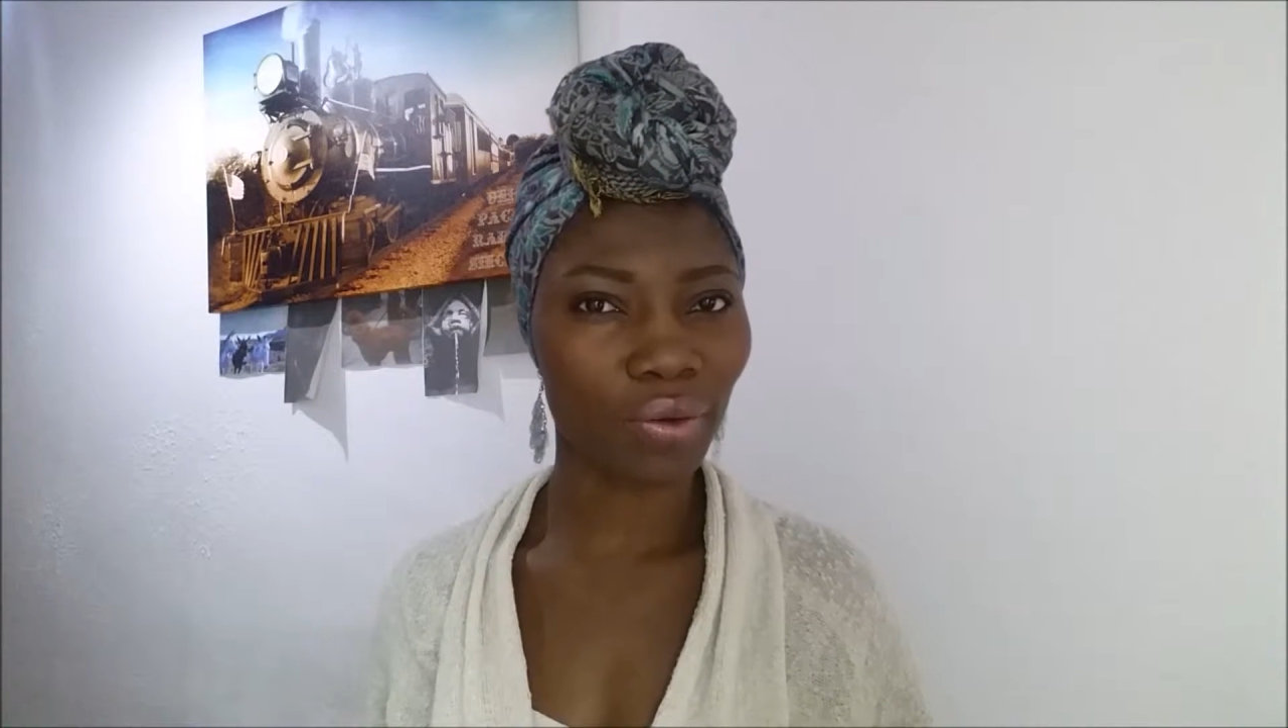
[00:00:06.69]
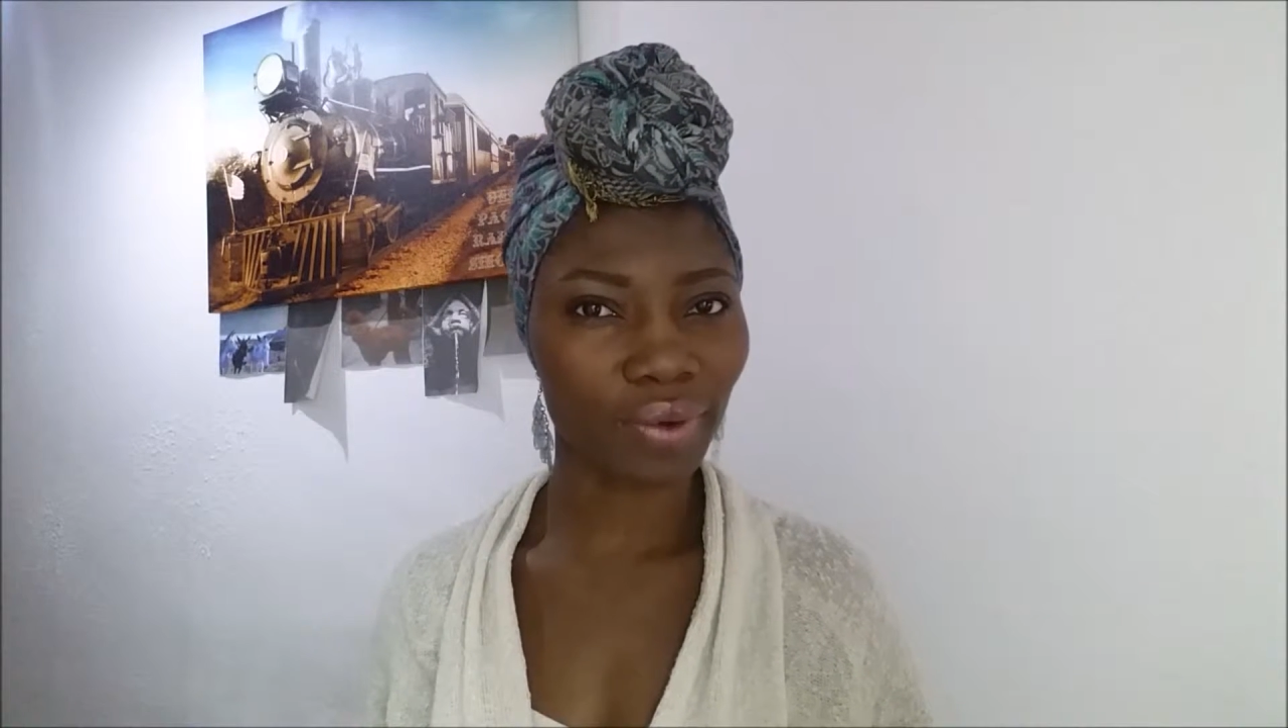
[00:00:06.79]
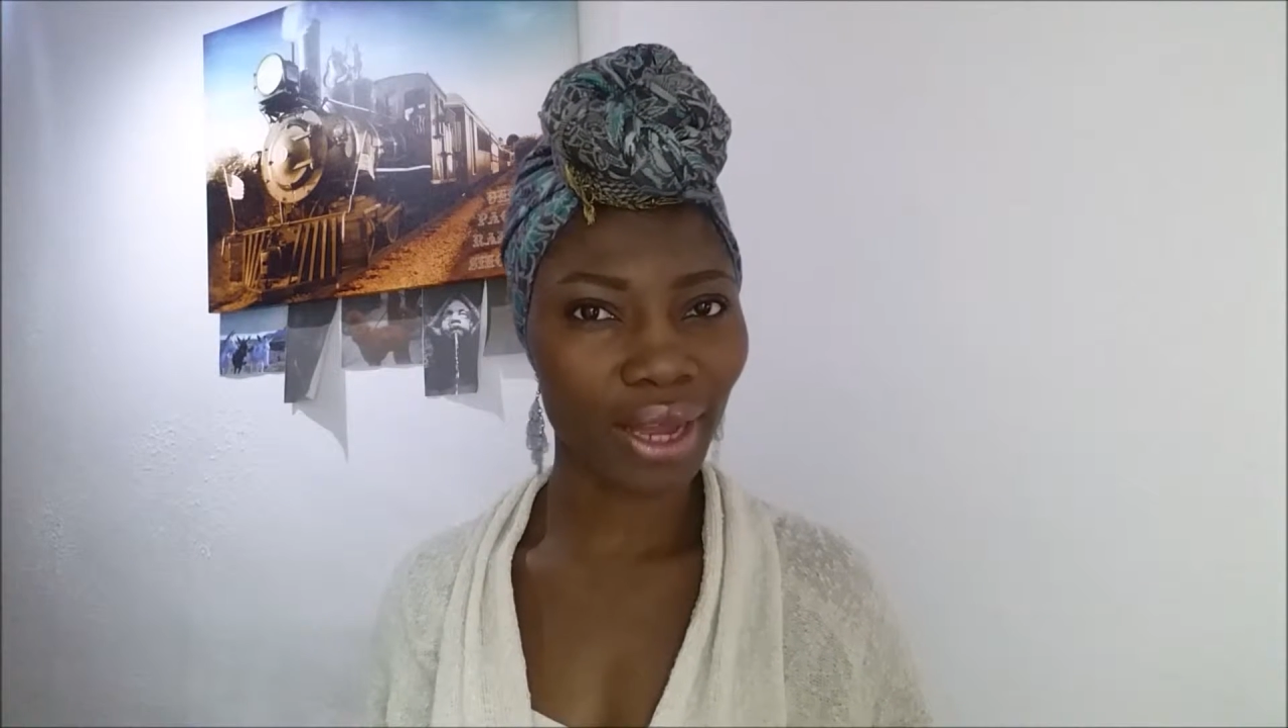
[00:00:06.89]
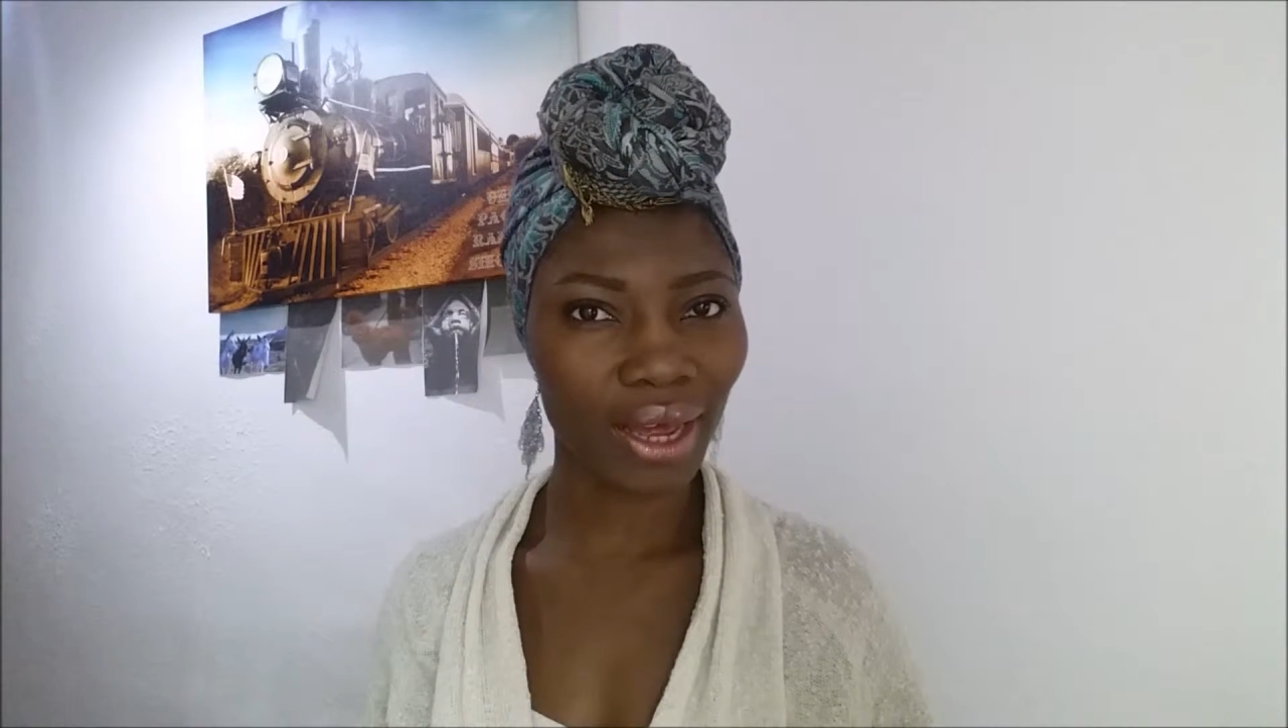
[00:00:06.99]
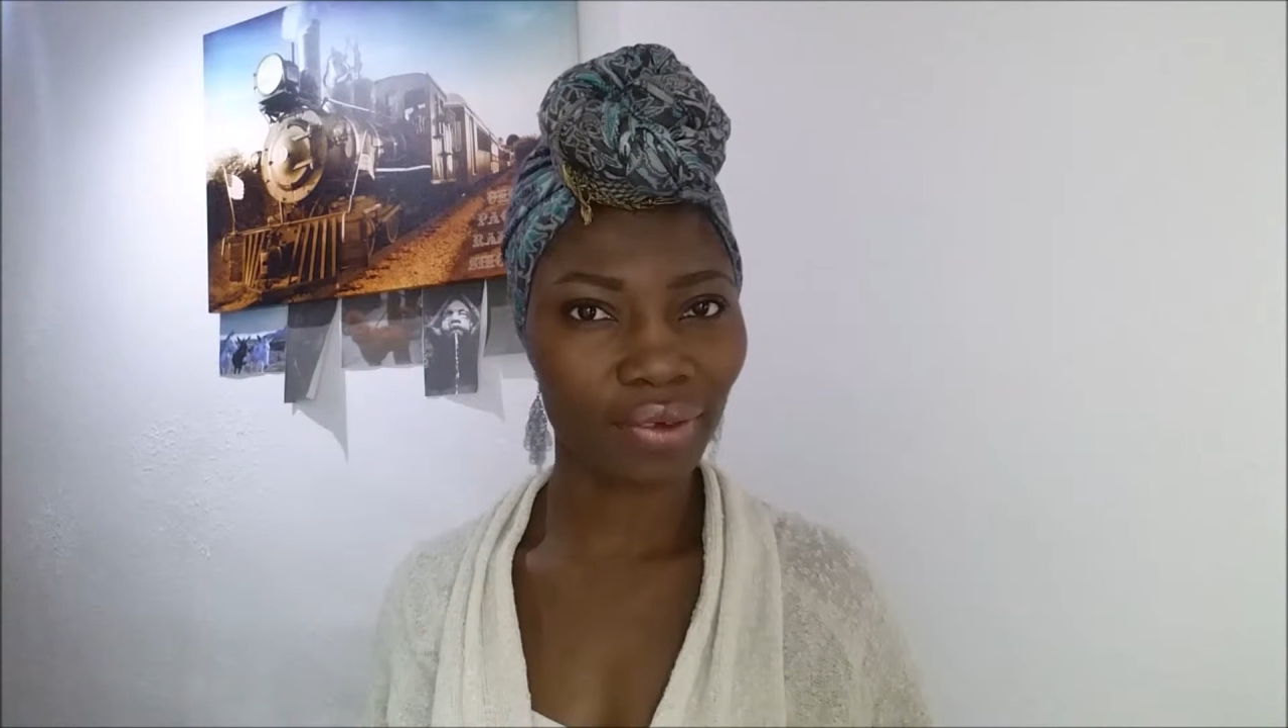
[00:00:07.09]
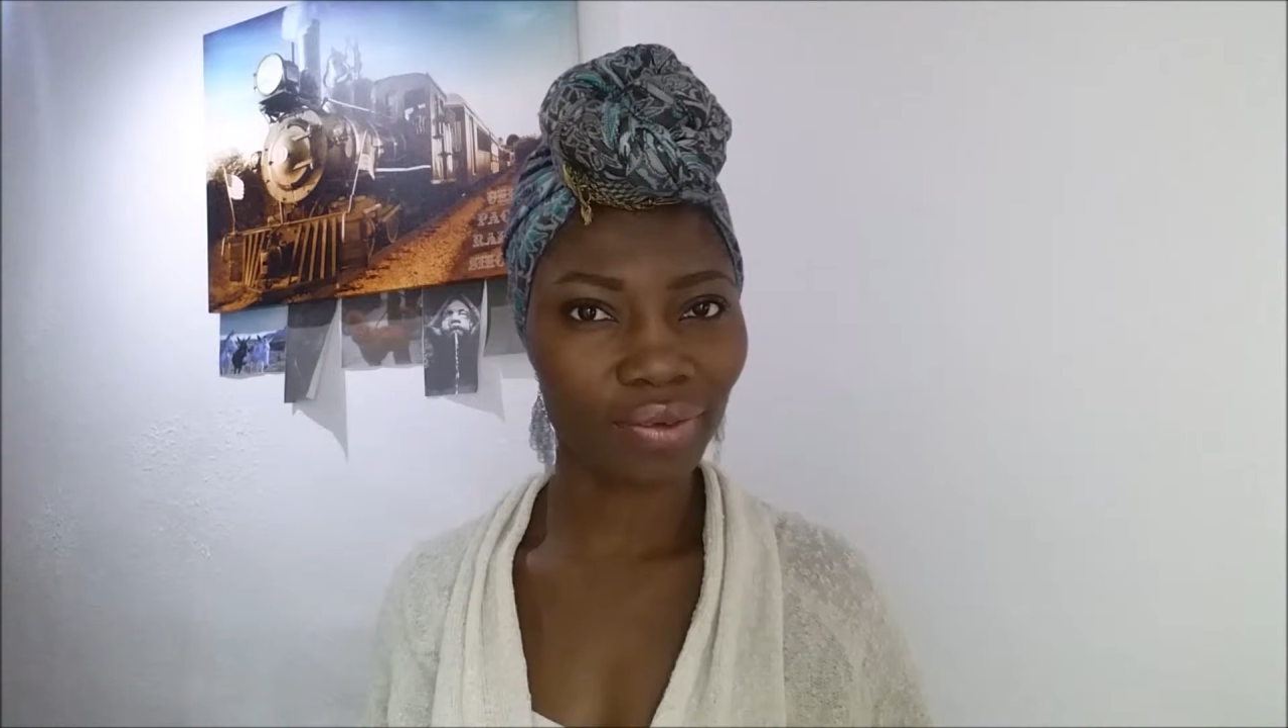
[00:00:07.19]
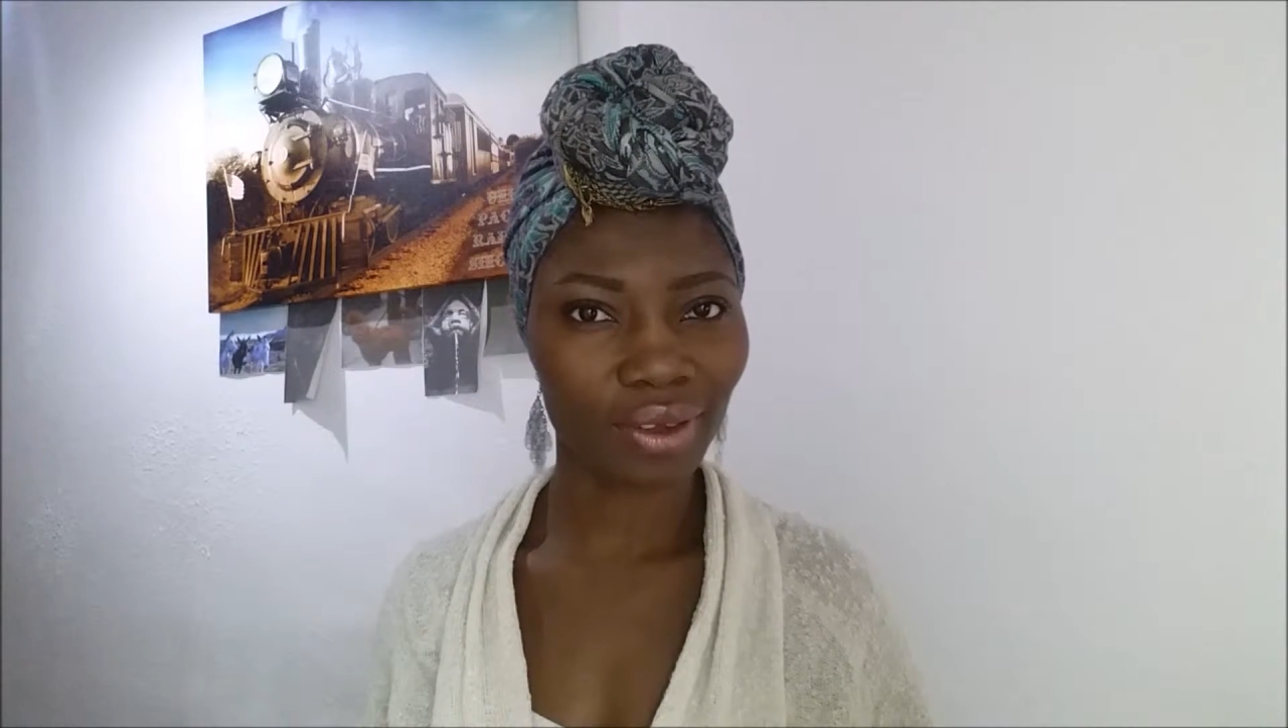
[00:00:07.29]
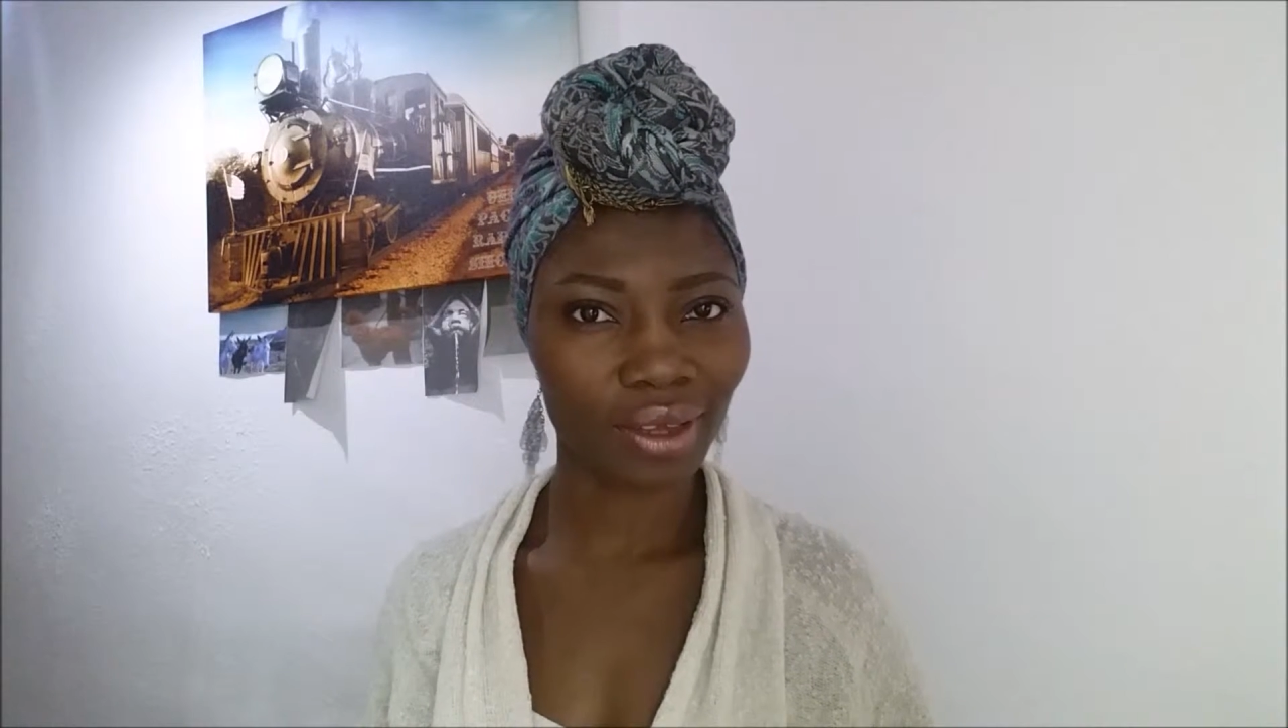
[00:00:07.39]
of life,